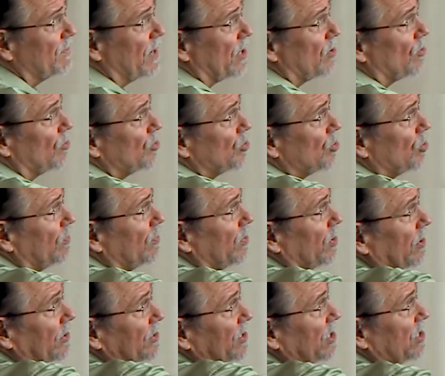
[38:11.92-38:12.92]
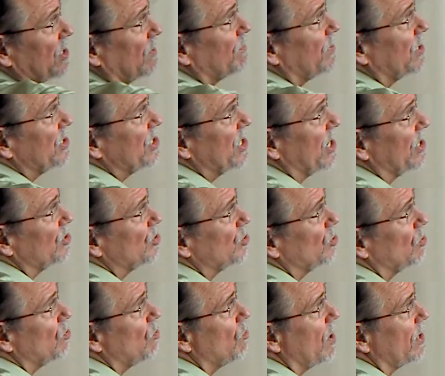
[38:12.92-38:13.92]
microtubules, as a
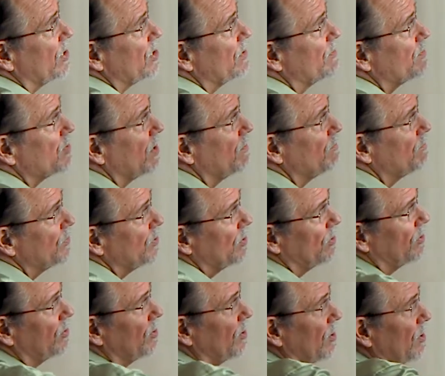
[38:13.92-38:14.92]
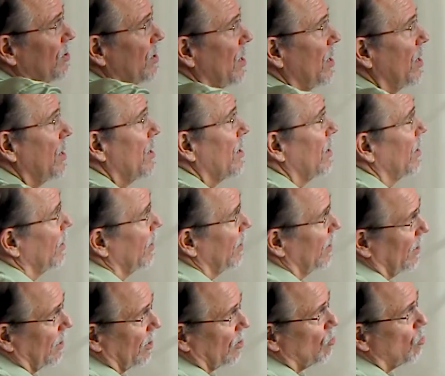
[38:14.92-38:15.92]
potential quantum computer.
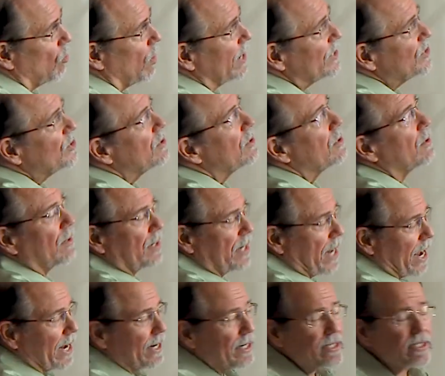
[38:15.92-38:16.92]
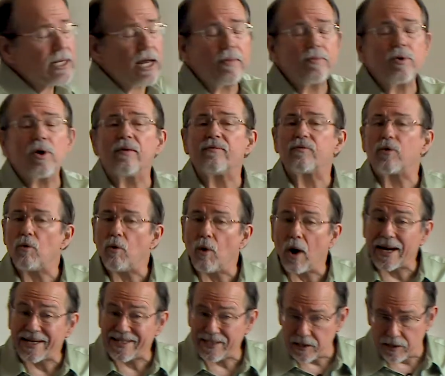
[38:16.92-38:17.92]
Anytime you have
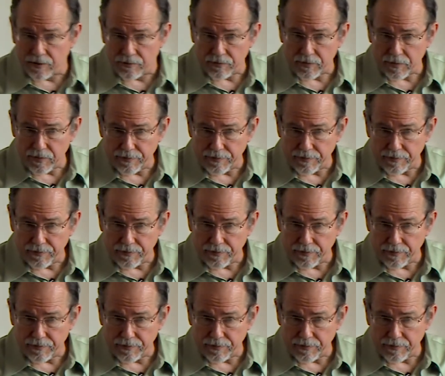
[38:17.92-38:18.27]
quantum,